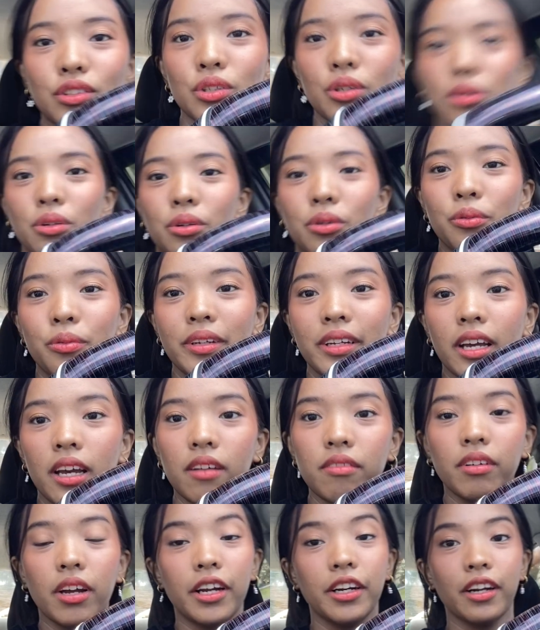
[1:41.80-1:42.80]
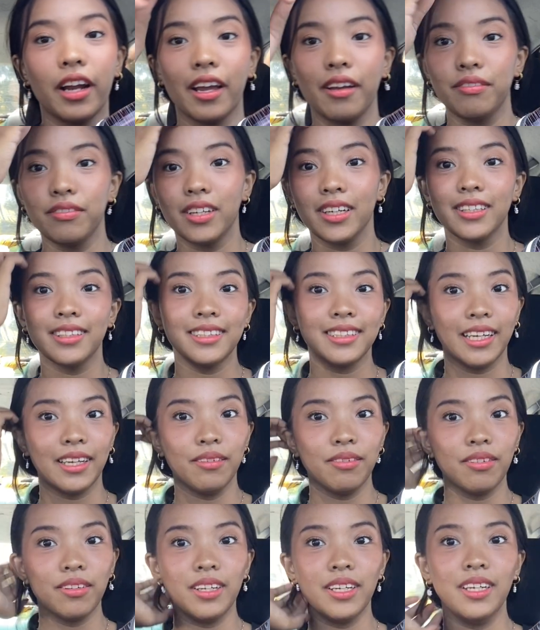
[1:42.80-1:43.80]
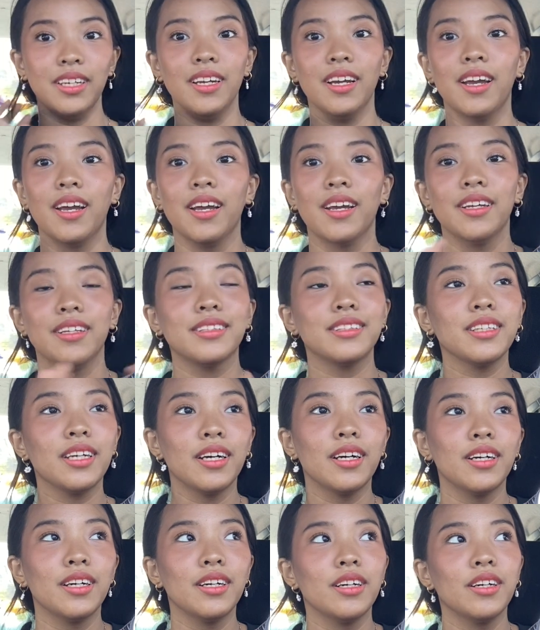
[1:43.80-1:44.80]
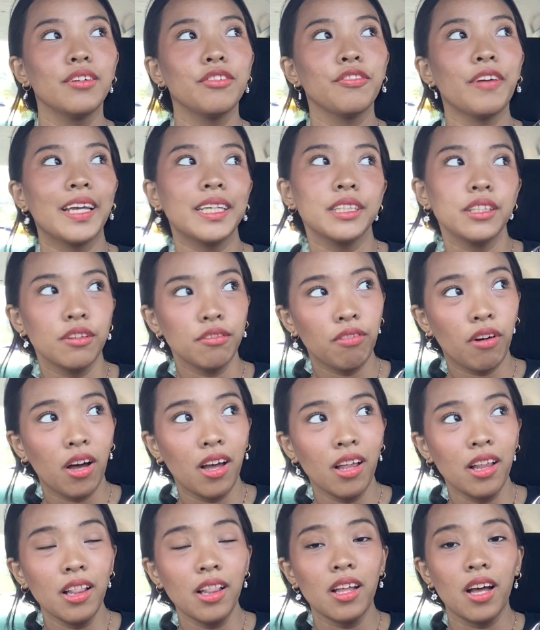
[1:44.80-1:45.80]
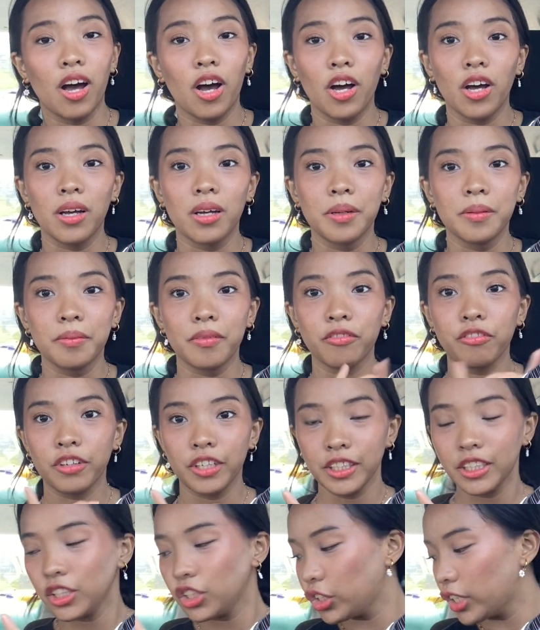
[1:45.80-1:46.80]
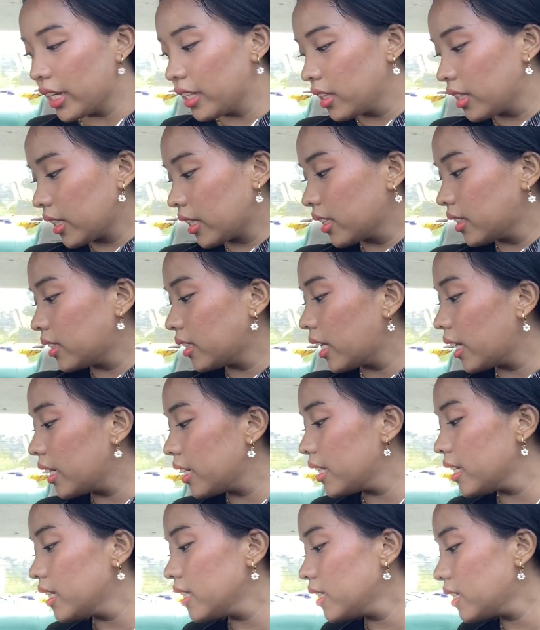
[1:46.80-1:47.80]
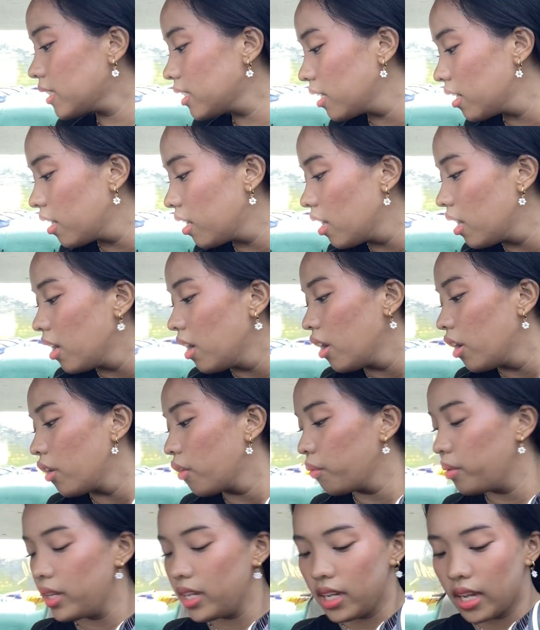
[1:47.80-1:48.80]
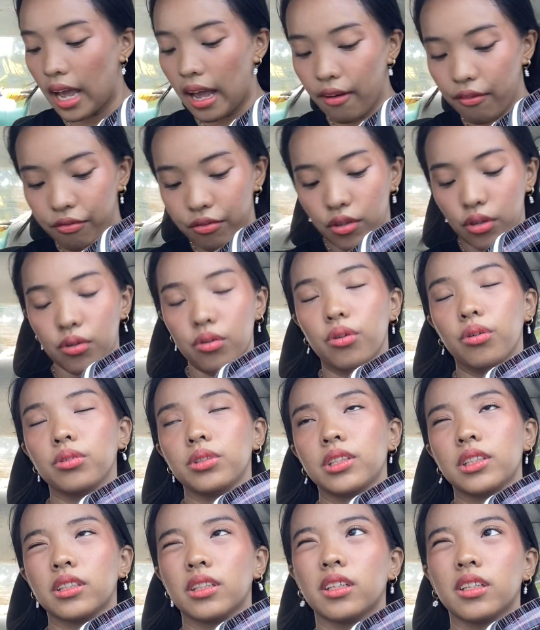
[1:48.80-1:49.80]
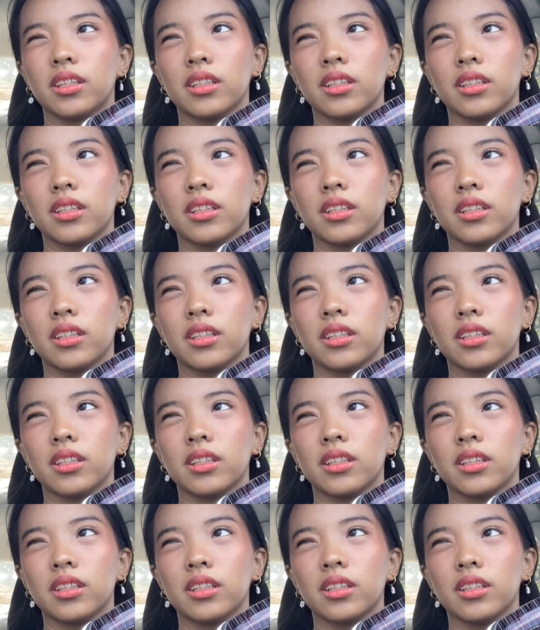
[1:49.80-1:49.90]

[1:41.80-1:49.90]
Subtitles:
So we have arrived safely sa festival. First agenda kasi is we have to go sa